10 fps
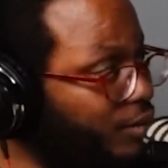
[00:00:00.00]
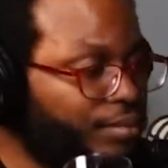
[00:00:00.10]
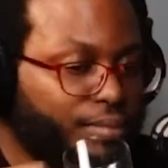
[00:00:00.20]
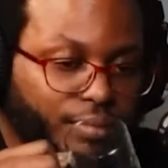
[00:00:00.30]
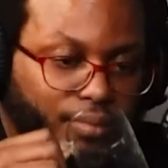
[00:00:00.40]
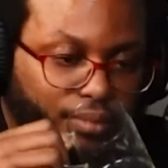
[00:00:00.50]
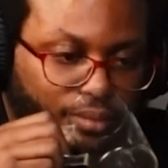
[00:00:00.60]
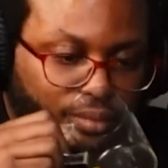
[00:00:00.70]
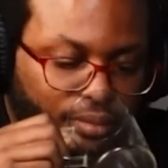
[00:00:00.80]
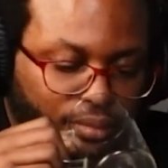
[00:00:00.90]
it's got
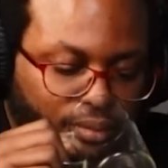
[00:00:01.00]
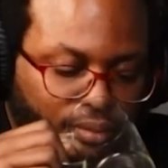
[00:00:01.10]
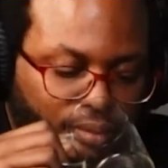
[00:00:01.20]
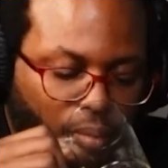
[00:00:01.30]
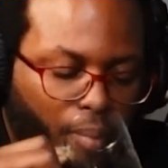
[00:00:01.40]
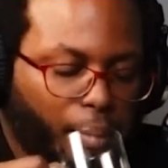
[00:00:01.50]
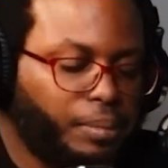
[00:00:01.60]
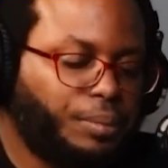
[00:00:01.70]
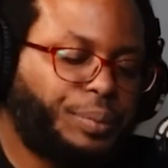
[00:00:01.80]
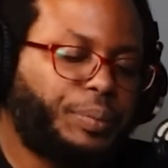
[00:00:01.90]
the aromatics
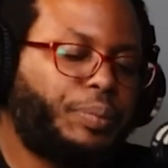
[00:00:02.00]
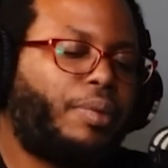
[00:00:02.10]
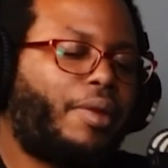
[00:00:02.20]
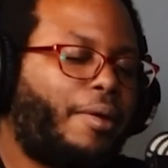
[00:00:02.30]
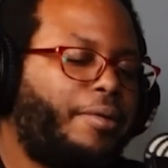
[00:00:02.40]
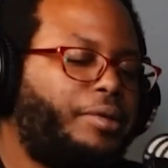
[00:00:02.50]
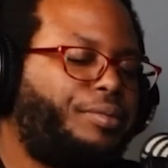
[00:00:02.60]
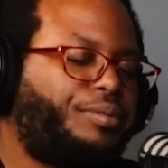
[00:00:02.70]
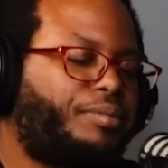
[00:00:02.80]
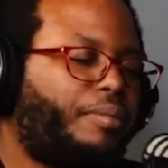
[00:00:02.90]
of mimosa and
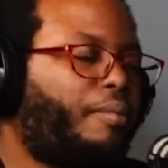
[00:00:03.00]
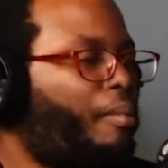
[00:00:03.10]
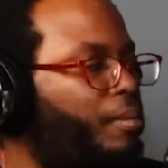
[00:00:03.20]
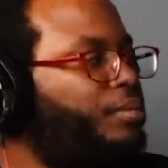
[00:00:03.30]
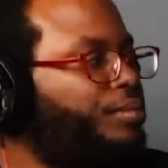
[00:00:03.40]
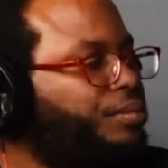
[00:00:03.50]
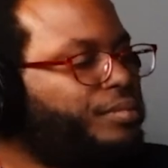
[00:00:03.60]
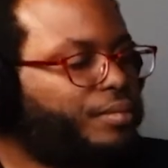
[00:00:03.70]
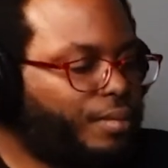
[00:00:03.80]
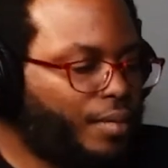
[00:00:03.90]
that's that's what we're starting
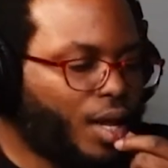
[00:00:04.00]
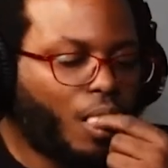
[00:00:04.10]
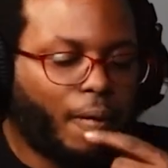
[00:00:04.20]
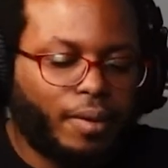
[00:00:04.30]
out with is